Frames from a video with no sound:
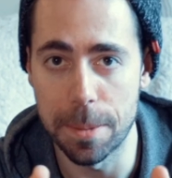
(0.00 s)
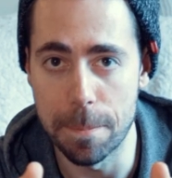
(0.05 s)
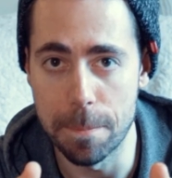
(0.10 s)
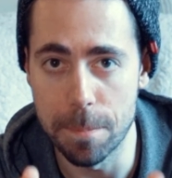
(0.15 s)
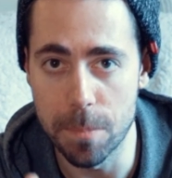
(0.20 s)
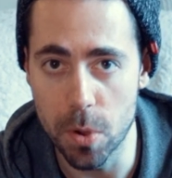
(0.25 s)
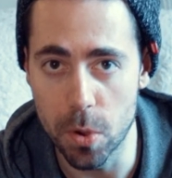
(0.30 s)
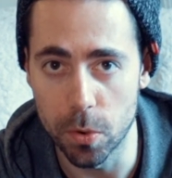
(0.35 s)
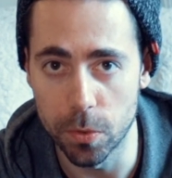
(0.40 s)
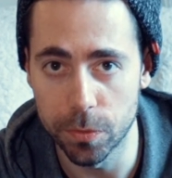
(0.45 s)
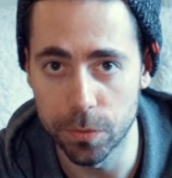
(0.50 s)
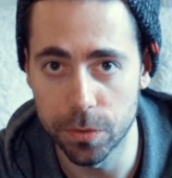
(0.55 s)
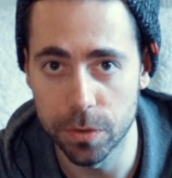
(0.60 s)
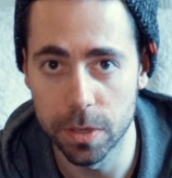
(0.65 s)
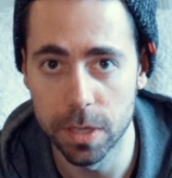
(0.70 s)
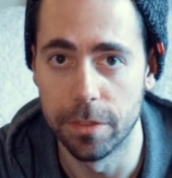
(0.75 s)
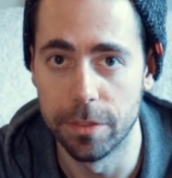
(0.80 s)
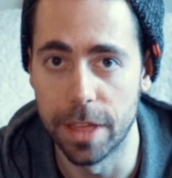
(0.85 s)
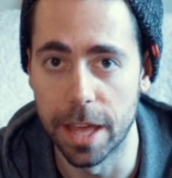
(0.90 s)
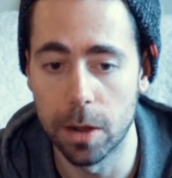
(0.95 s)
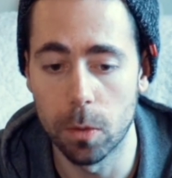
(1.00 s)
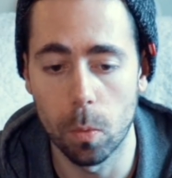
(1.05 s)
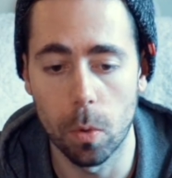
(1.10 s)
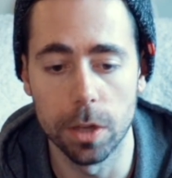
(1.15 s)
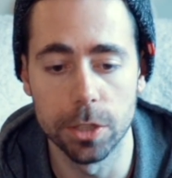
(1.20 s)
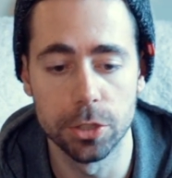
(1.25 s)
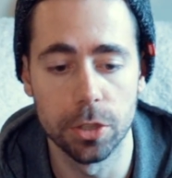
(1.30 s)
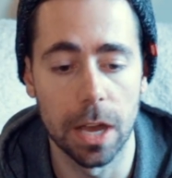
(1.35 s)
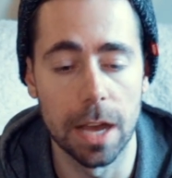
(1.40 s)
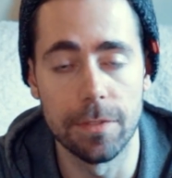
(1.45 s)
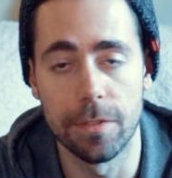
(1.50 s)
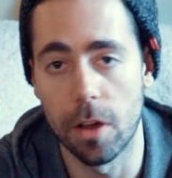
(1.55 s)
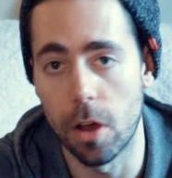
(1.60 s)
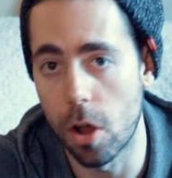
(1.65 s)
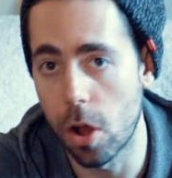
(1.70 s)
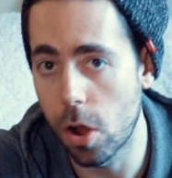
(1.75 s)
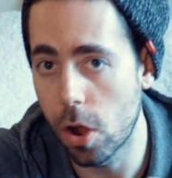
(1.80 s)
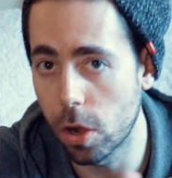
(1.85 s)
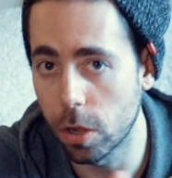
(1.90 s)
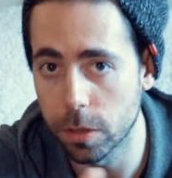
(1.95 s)
move, then once you have
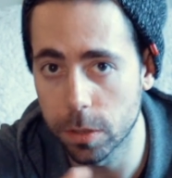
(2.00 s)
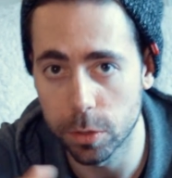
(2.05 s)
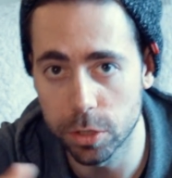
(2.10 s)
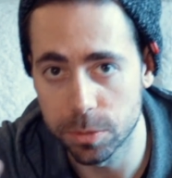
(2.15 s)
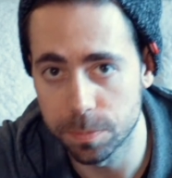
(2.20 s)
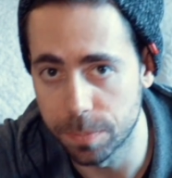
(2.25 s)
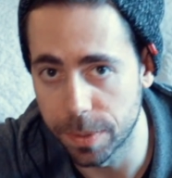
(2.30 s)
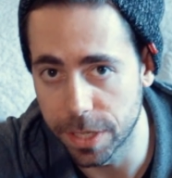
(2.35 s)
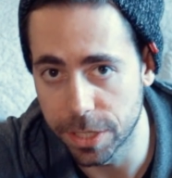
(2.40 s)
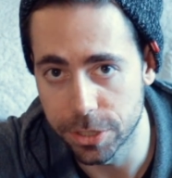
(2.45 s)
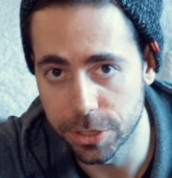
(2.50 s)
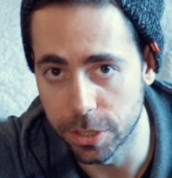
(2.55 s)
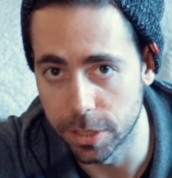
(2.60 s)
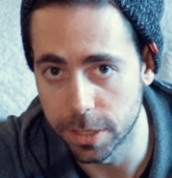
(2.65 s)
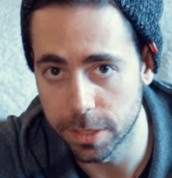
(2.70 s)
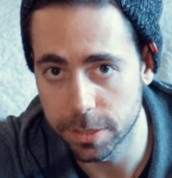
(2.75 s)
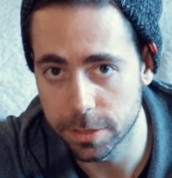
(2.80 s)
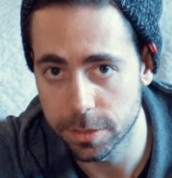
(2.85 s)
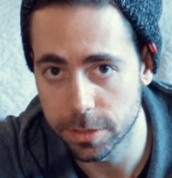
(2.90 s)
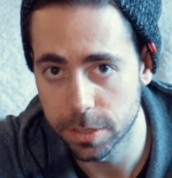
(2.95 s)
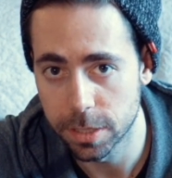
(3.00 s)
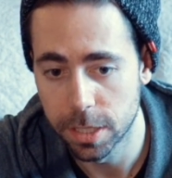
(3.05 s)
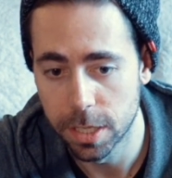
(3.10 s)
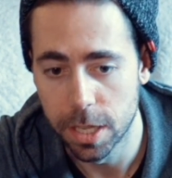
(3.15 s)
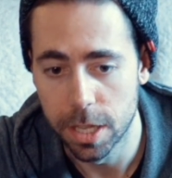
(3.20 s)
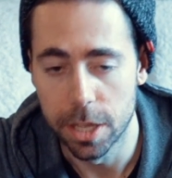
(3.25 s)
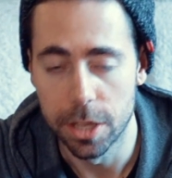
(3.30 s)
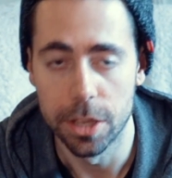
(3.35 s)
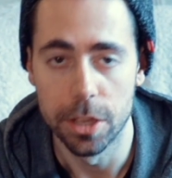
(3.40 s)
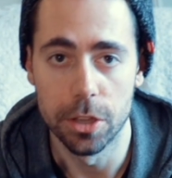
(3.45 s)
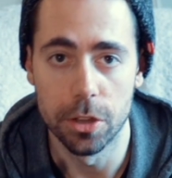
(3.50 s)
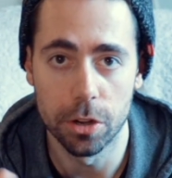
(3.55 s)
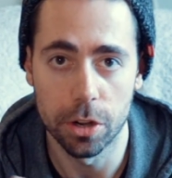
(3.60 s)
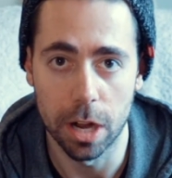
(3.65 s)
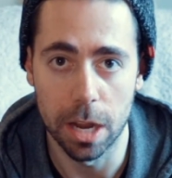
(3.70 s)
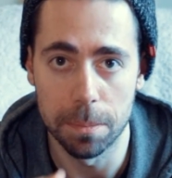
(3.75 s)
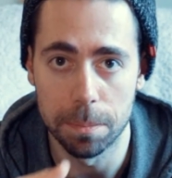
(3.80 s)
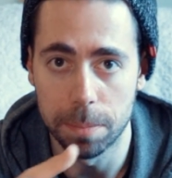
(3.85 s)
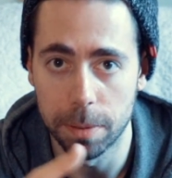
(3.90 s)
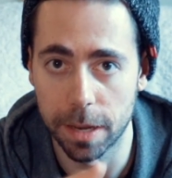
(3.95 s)
all those pictures, you're
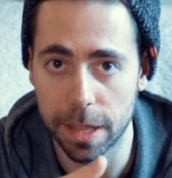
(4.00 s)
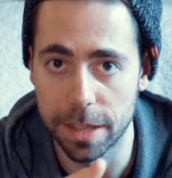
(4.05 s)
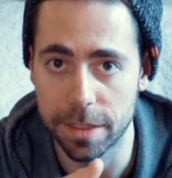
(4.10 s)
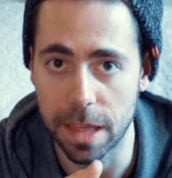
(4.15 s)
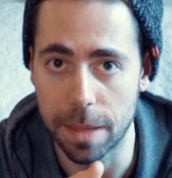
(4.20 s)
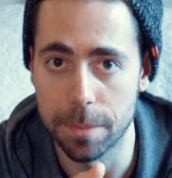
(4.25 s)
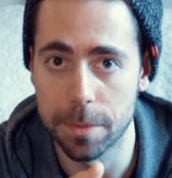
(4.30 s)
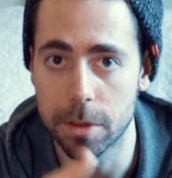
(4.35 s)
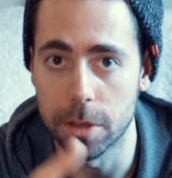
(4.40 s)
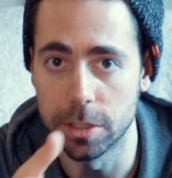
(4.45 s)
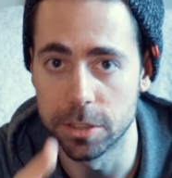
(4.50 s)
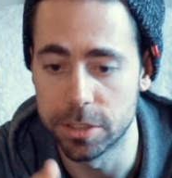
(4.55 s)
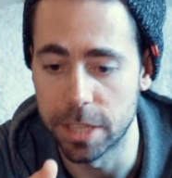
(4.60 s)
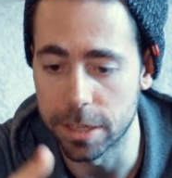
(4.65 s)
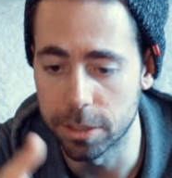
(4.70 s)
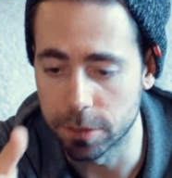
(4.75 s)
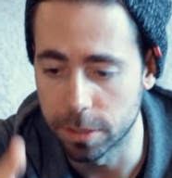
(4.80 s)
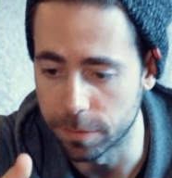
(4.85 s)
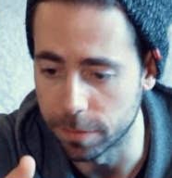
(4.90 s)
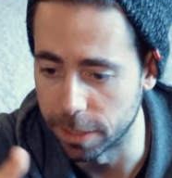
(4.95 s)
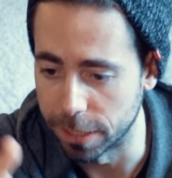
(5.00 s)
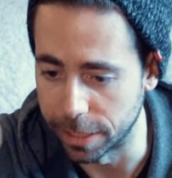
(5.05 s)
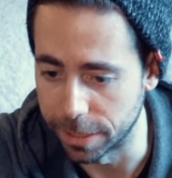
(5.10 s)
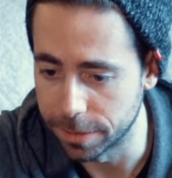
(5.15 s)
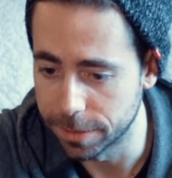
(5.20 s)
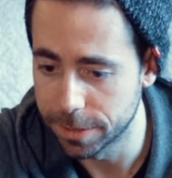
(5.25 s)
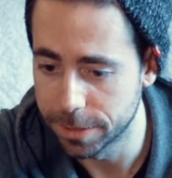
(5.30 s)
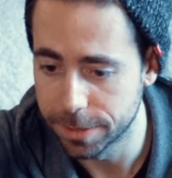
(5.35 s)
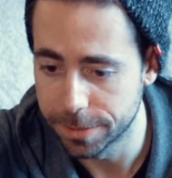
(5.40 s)
gonna play them consecutively.